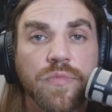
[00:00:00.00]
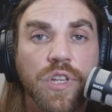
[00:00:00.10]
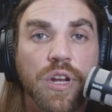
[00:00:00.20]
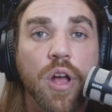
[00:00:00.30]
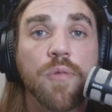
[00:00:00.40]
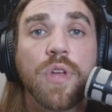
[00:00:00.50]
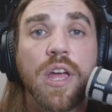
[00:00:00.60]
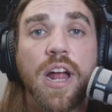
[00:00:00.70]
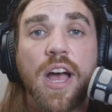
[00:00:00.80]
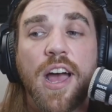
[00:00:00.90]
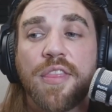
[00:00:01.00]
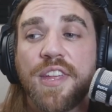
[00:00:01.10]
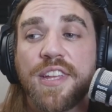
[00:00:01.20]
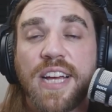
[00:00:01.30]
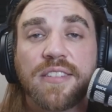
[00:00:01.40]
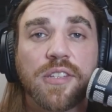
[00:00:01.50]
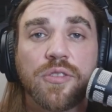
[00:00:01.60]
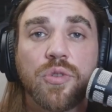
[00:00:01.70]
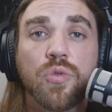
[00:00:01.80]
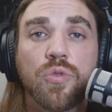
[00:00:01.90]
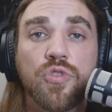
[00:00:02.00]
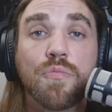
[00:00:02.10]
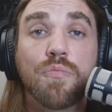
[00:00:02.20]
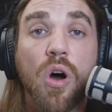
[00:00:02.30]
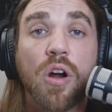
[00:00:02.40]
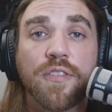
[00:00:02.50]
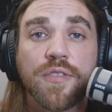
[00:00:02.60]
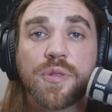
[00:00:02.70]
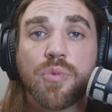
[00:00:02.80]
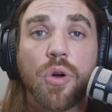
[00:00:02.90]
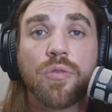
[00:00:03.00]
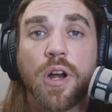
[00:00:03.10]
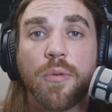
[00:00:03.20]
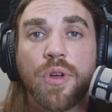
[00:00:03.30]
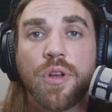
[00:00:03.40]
And I think that's the new bar for this program.